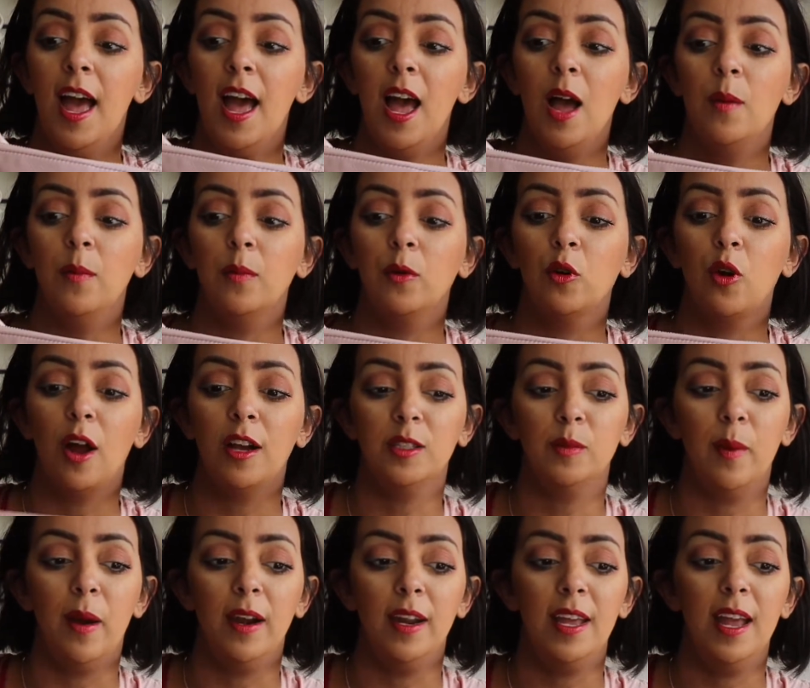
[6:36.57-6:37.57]
Um,
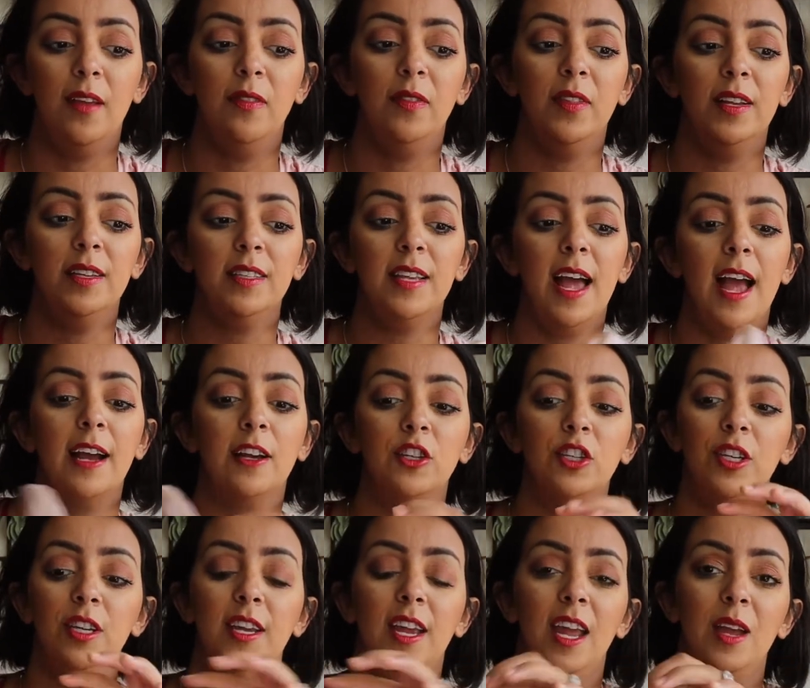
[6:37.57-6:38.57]
crossbody, and this
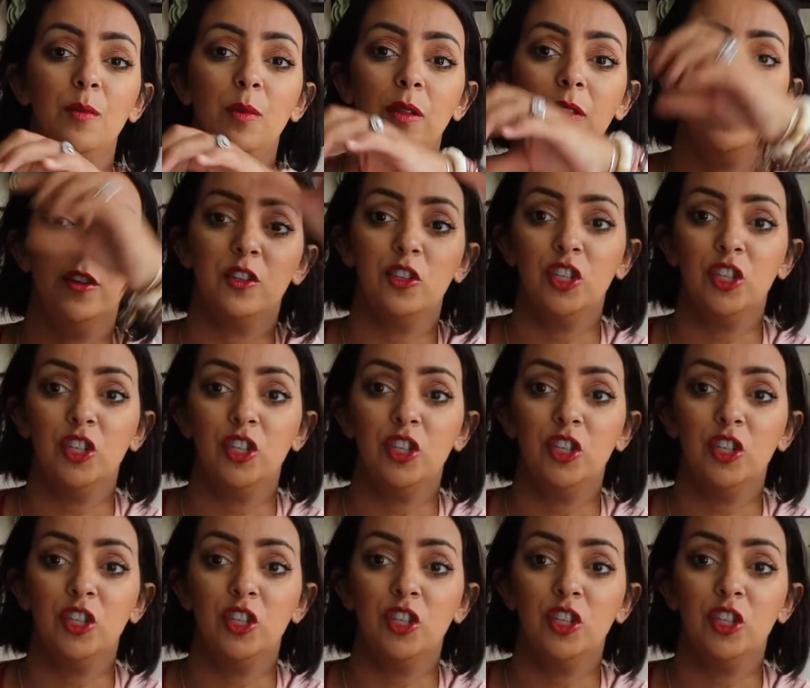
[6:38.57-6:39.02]
actually came with a